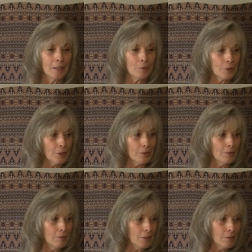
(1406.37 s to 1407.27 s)
where you,
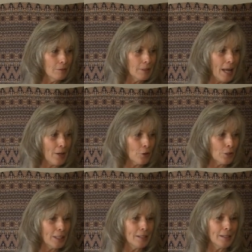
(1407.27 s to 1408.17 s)
you know, anchored
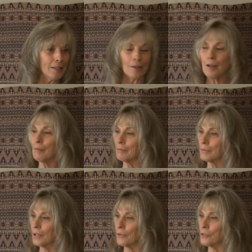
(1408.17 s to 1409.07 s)
in that, oh,
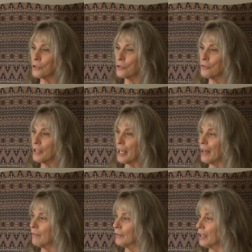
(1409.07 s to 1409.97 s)
don't deserve to
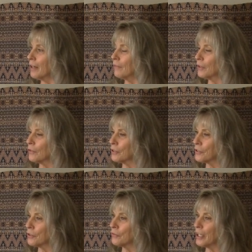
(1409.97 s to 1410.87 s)
have love, don't
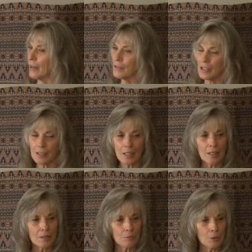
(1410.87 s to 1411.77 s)
deserve to have
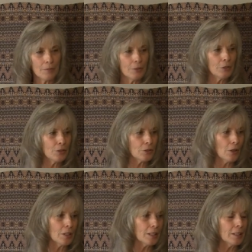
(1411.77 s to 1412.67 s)
success. Wherever you
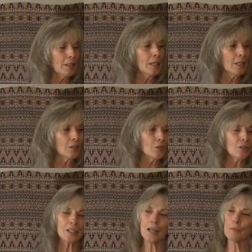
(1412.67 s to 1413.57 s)
started it, you
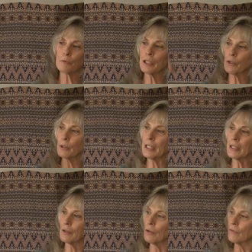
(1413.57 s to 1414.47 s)
just kept recreating
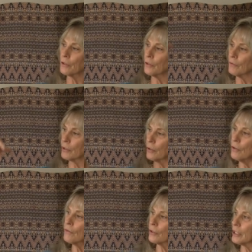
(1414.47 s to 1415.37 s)
it over and over and
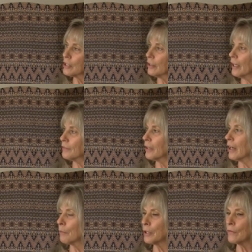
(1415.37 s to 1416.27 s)
over each
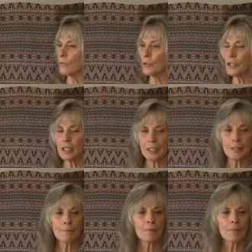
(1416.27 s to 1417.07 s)
lifetime, reinforcing it.